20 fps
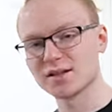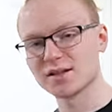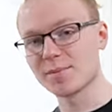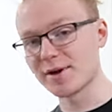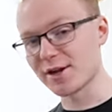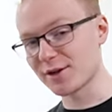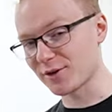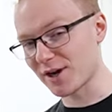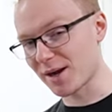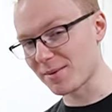The
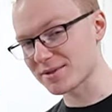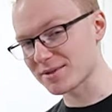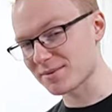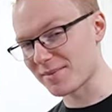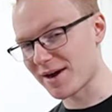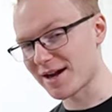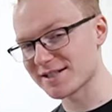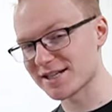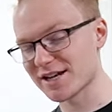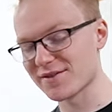Petty Crime is a
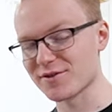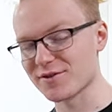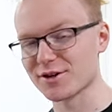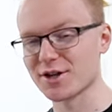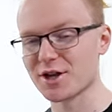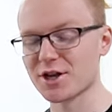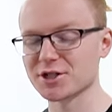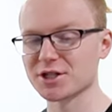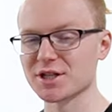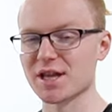Mai Tai
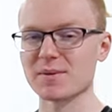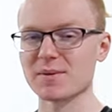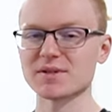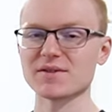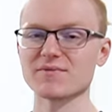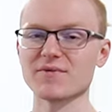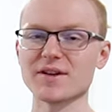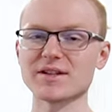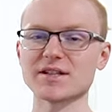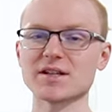variation that was
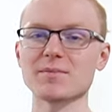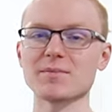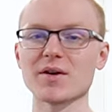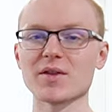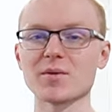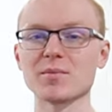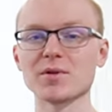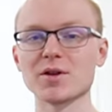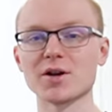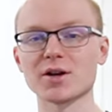invented by
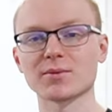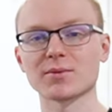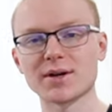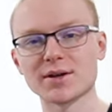the blog